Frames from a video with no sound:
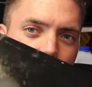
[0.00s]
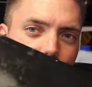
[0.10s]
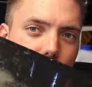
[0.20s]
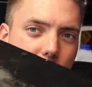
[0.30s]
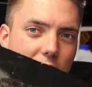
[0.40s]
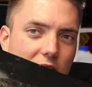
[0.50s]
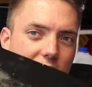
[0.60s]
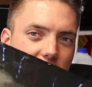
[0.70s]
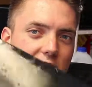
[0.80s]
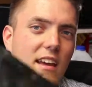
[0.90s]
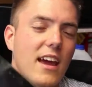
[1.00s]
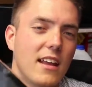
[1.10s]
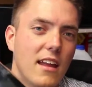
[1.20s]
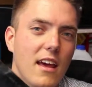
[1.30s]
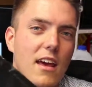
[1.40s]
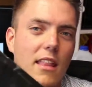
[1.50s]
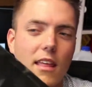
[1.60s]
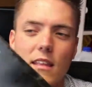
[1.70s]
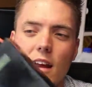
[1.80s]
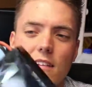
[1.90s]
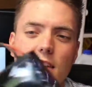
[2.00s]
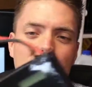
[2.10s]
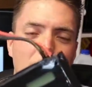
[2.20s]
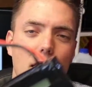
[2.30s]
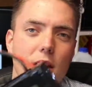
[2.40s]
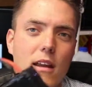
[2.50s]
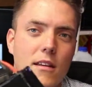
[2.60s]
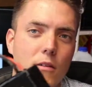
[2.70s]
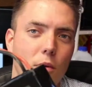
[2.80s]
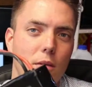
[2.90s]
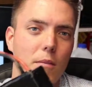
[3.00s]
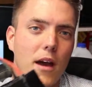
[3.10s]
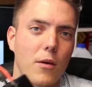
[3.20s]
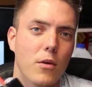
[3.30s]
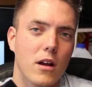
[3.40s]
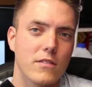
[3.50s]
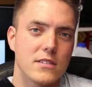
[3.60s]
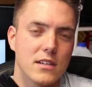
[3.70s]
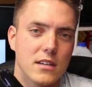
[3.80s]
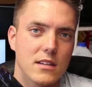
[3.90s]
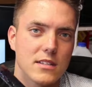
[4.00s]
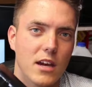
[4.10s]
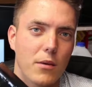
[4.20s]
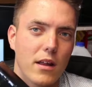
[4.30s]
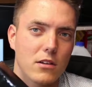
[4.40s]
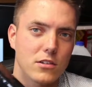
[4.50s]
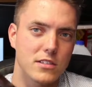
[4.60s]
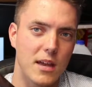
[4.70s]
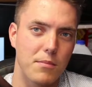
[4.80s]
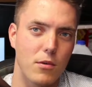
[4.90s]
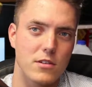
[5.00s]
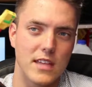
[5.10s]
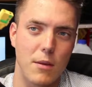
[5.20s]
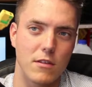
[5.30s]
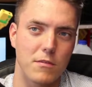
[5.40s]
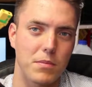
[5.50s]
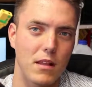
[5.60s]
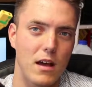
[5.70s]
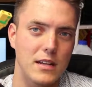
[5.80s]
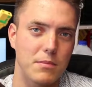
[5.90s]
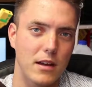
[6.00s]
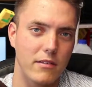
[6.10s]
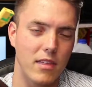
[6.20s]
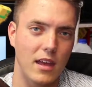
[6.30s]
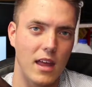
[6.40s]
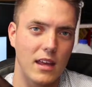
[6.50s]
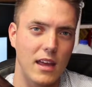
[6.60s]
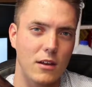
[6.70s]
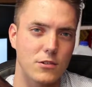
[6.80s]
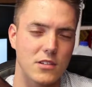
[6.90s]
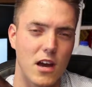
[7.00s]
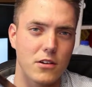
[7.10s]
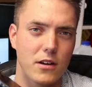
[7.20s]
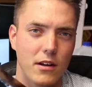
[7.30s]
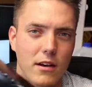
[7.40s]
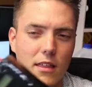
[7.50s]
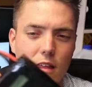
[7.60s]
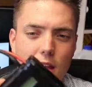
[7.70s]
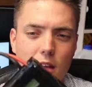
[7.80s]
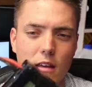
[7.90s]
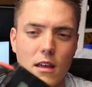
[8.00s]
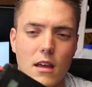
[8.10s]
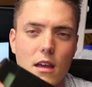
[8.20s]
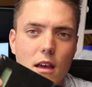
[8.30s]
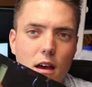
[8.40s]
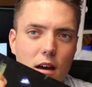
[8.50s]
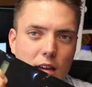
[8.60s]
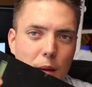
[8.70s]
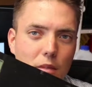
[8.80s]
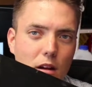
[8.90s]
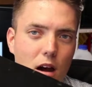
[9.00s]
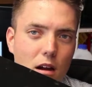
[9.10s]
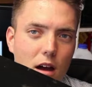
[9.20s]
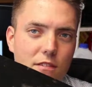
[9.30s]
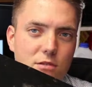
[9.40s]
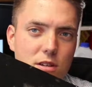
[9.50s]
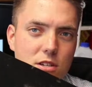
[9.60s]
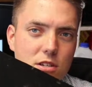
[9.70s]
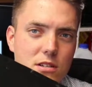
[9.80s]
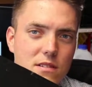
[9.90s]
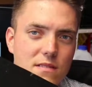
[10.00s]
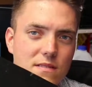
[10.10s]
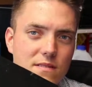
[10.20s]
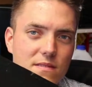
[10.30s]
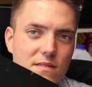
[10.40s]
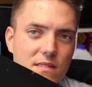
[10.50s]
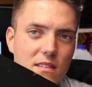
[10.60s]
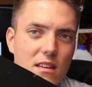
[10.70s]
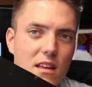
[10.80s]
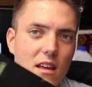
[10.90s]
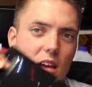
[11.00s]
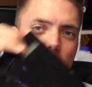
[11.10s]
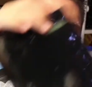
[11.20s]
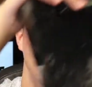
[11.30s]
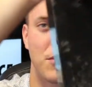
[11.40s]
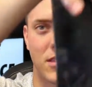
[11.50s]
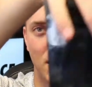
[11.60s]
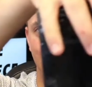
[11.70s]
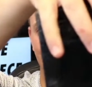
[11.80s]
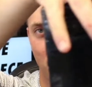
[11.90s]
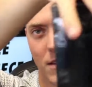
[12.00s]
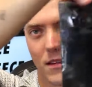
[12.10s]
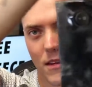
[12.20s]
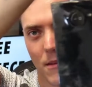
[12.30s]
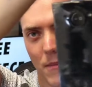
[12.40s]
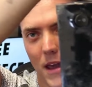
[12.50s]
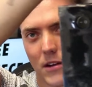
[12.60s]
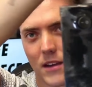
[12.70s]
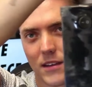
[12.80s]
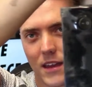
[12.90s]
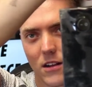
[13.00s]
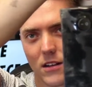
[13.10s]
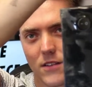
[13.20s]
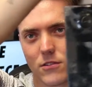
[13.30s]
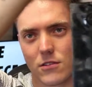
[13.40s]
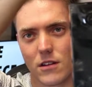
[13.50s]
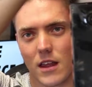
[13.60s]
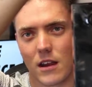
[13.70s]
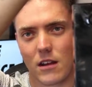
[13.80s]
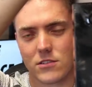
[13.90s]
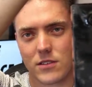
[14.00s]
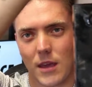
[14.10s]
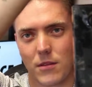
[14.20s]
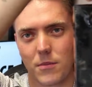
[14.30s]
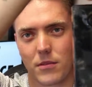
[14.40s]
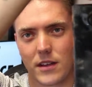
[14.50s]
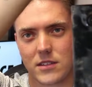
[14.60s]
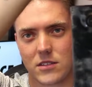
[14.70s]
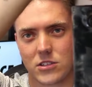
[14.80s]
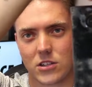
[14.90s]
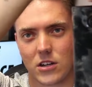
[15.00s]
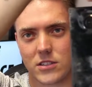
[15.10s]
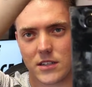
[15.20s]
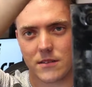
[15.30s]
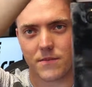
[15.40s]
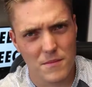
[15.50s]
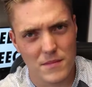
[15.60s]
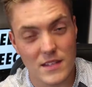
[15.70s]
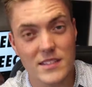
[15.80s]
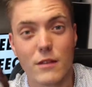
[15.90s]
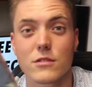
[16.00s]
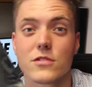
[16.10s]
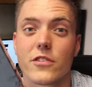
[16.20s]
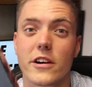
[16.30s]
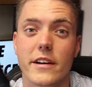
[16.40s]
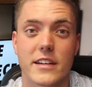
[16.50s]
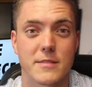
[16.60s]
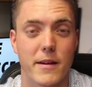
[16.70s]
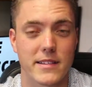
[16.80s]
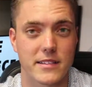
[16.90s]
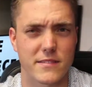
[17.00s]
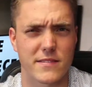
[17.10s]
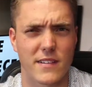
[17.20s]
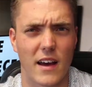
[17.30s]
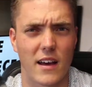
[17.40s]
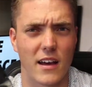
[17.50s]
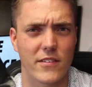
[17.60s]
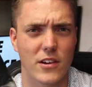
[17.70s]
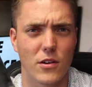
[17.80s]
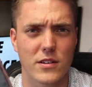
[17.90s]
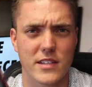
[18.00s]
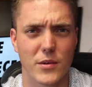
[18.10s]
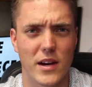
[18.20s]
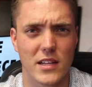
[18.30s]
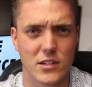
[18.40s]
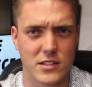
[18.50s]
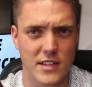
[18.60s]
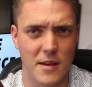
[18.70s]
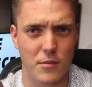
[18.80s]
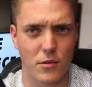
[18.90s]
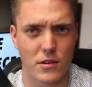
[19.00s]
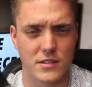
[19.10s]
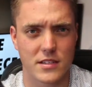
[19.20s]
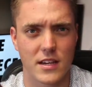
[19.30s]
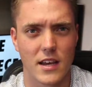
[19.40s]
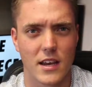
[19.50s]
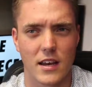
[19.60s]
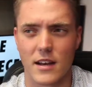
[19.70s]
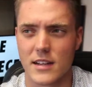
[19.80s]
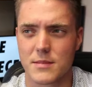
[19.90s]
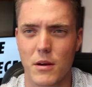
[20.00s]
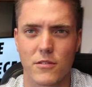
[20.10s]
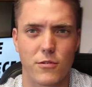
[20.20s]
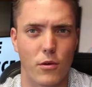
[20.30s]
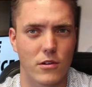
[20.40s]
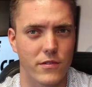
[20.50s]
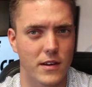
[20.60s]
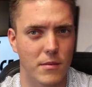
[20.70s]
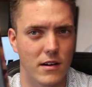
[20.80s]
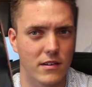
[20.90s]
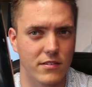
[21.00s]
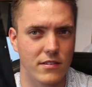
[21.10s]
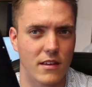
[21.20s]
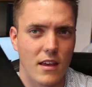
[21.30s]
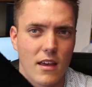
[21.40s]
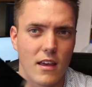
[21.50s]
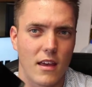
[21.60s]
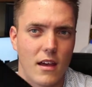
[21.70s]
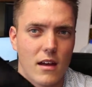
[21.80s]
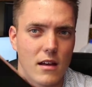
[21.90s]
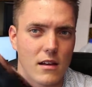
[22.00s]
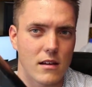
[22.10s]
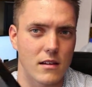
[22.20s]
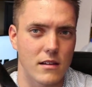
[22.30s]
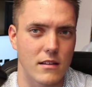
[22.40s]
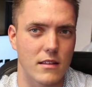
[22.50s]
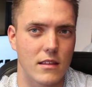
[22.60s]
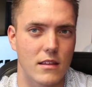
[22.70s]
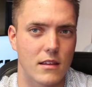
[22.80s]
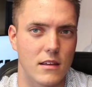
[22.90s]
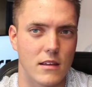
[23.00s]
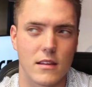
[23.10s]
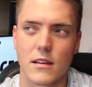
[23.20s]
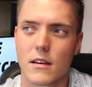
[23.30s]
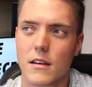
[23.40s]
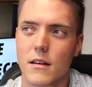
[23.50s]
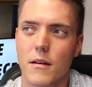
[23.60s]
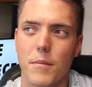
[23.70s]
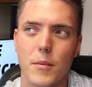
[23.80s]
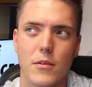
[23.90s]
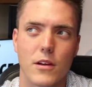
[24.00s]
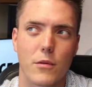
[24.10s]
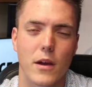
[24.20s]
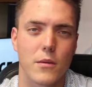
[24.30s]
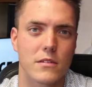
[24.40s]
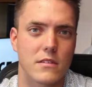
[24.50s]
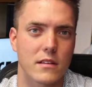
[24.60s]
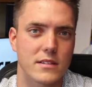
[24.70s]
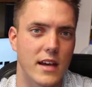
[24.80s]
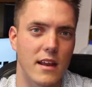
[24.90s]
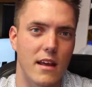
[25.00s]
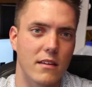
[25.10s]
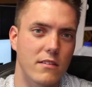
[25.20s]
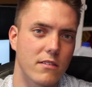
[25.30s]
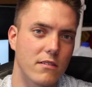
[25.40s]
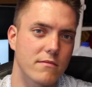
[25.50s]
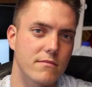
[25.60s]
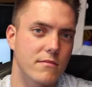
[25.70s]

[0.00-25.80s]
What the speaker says: So this thing's insane. The other nice thing about it, and buying one off DIY electric skateboards, came with this plug to plug everything in. Again, no soldering or anything. Came with an on and off switch. Came with a battery indicator level, and it also came with a place to charge it. This thing was very expensive. If you go on DIY electric skateboards, it's about 450 bucks. The people get away with 10S.